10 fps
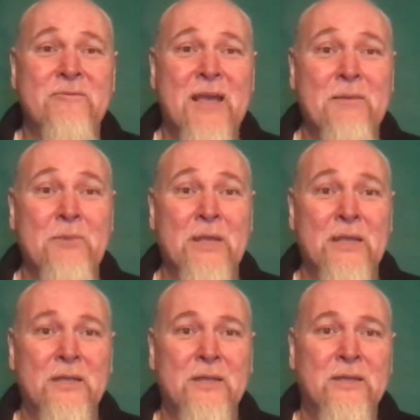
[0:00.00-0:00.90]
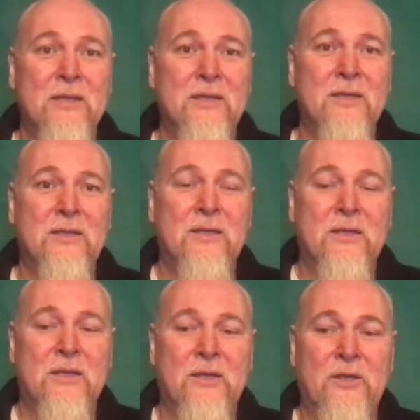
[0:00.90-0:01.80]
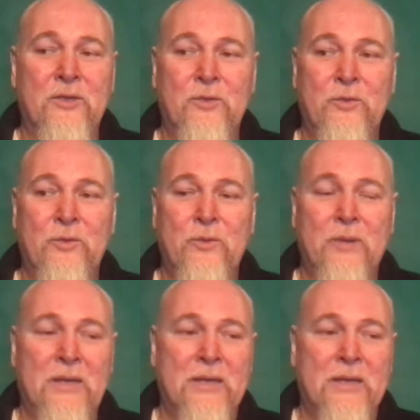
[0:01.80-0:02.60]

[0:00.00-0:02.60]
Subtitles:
family who